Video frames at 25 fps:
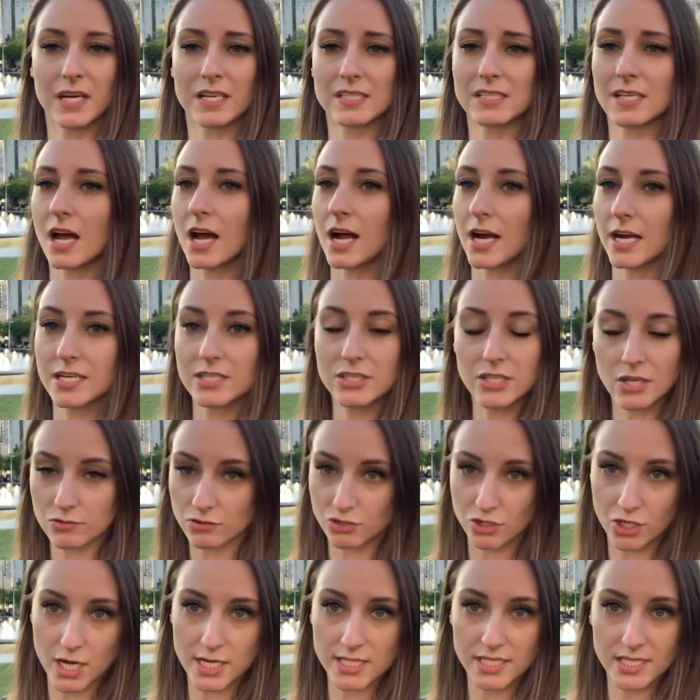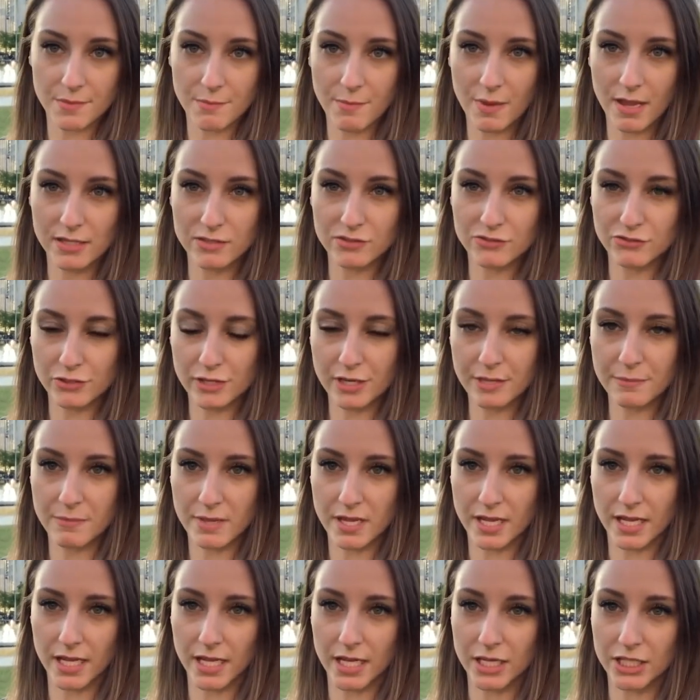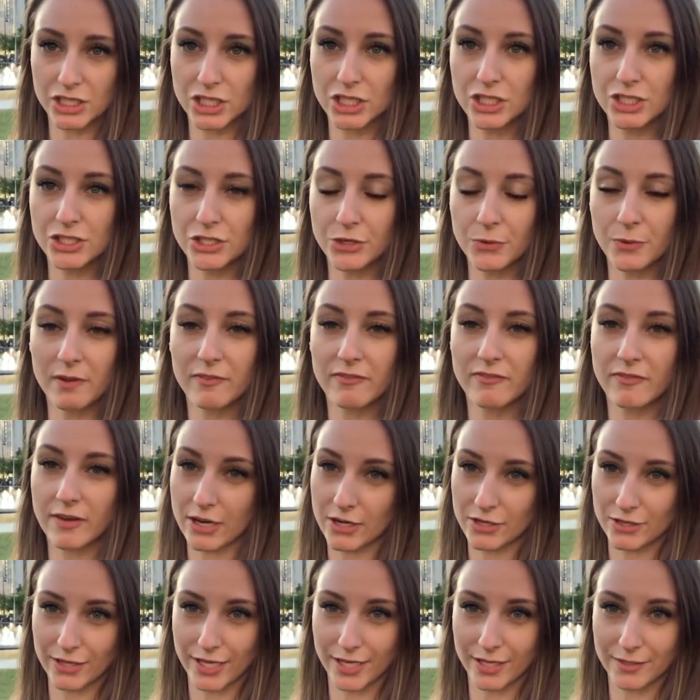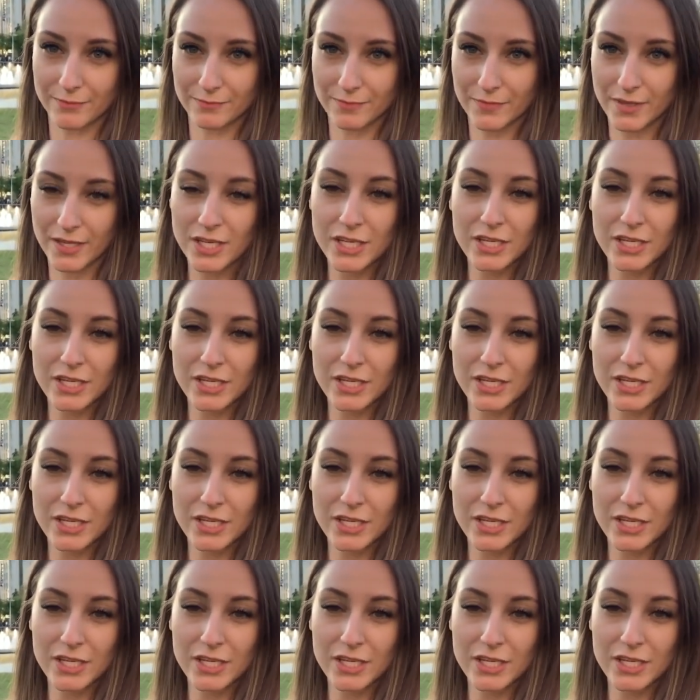because I don't trust the mainstream media to do it fairly.